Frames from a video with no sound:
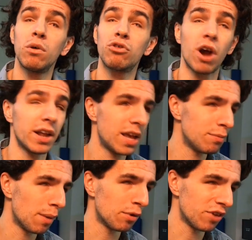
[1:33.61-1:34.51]
we'll try to
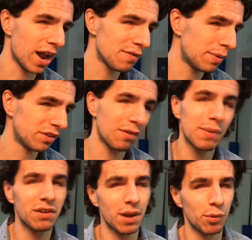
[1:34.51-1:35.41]
keep numbers out of it because
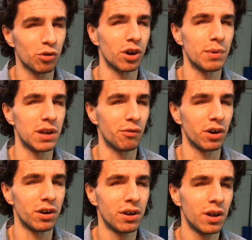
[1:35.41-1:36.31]
everybody's numbers are going to be
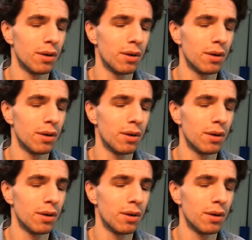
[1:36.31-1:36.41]
different.